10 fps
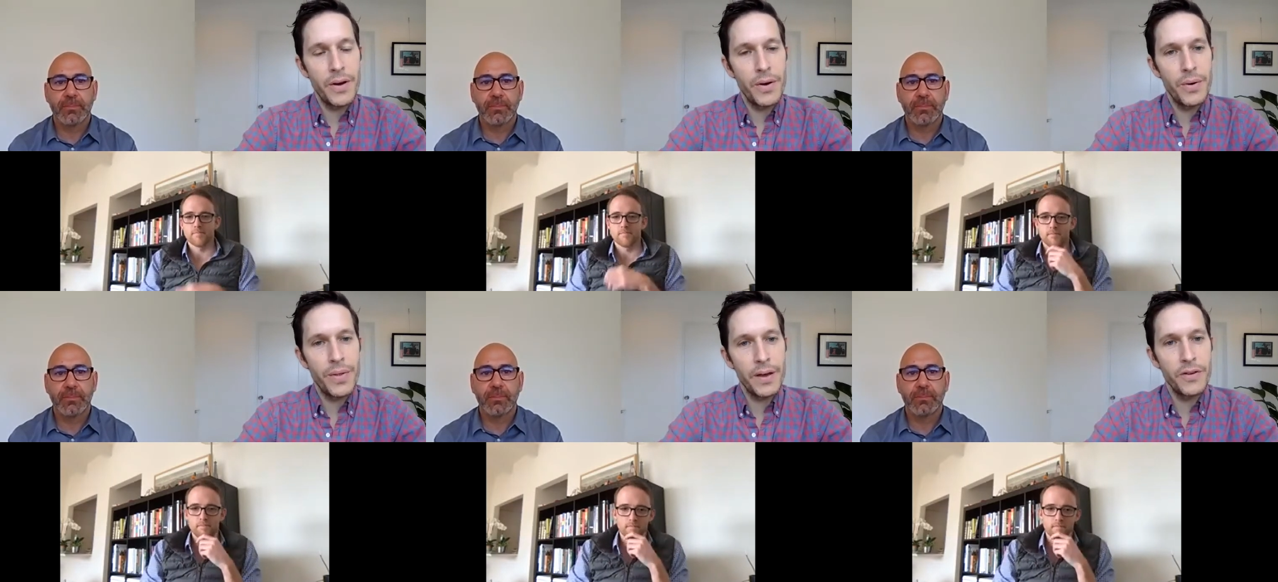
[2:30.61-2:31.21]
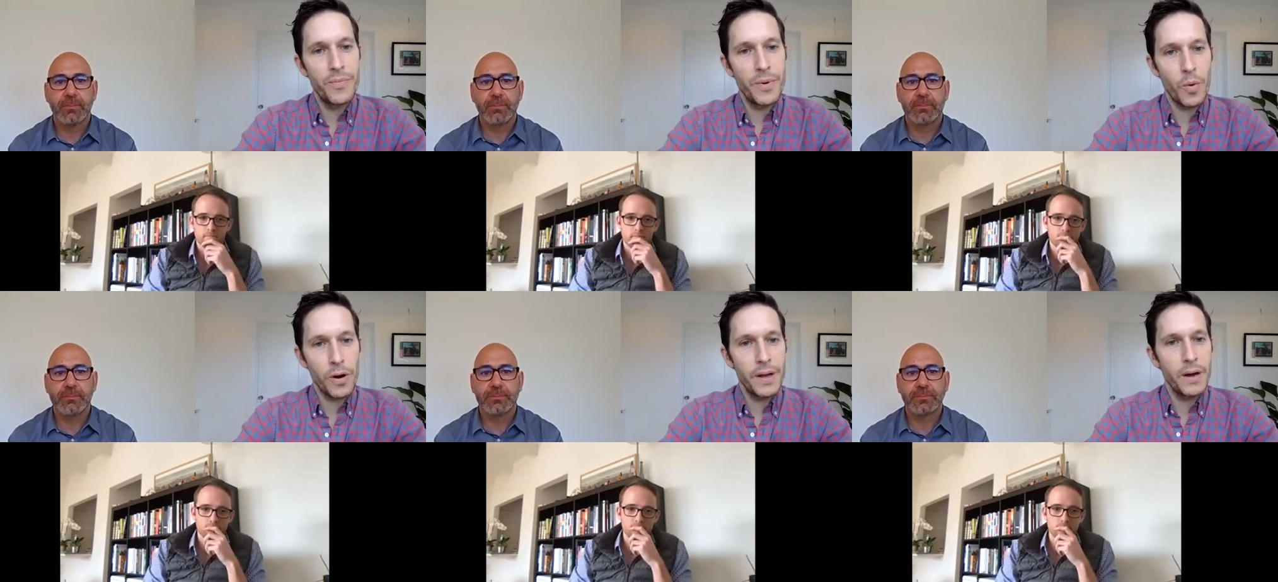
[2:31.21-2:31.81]
Speaker 1: know that you've
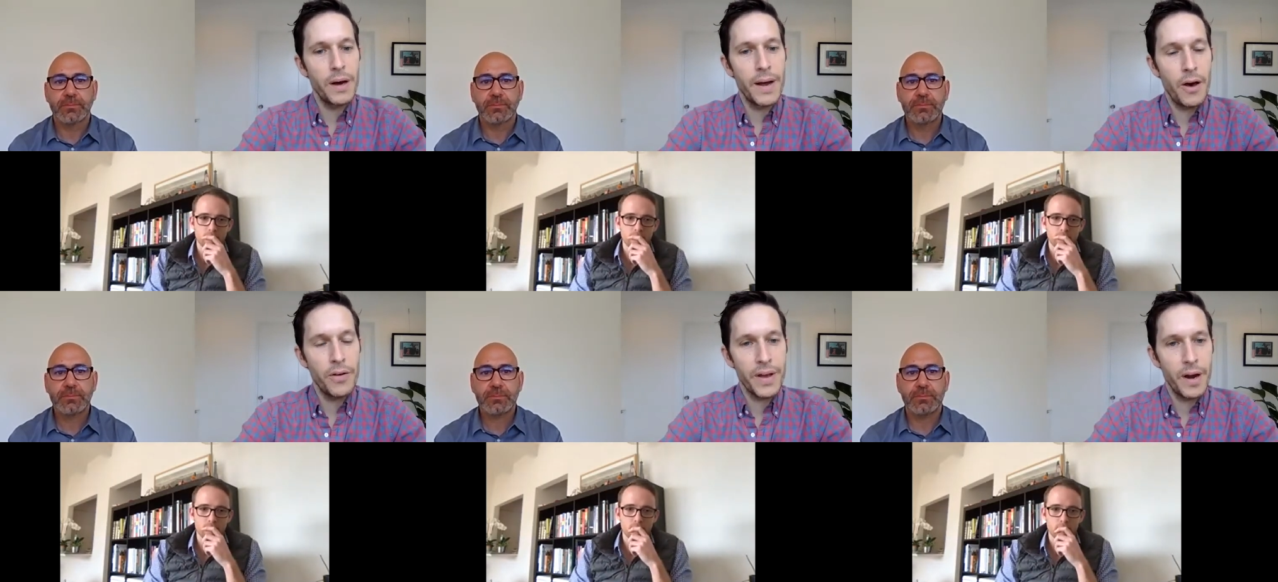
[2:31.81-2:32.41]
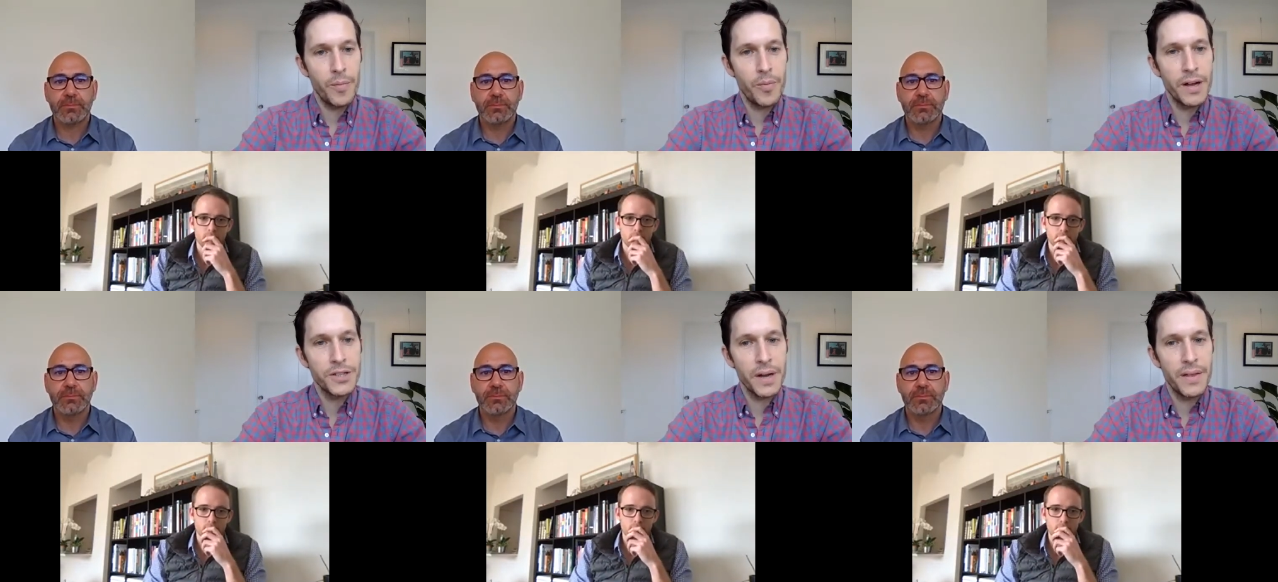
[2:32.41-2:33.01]
been working on a healthcare
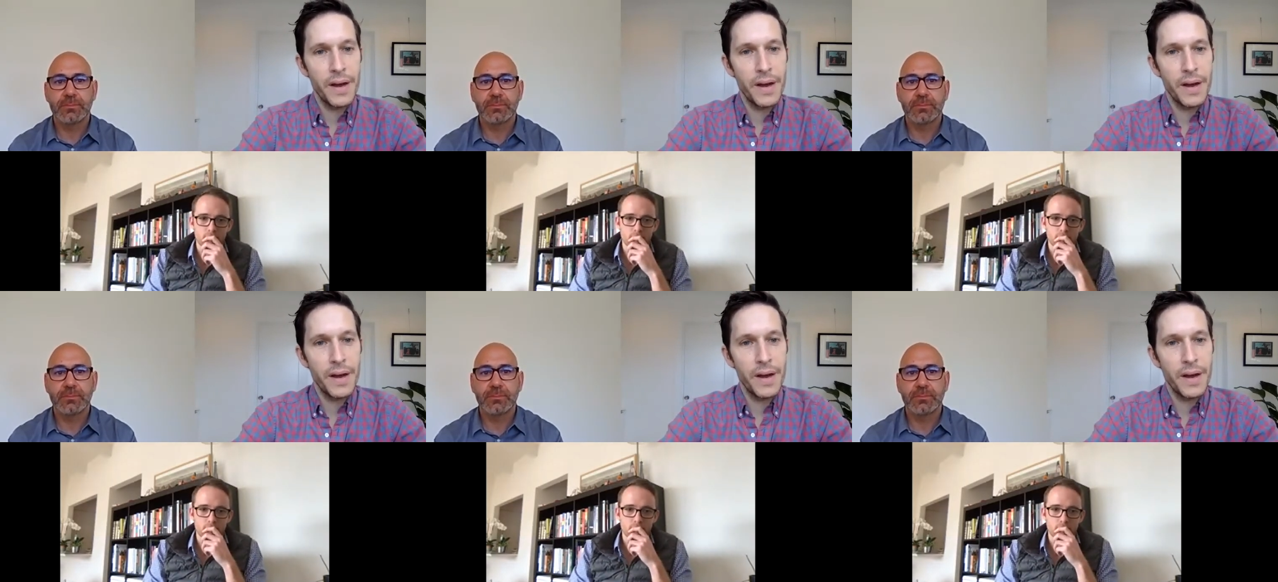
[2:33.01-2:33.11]
project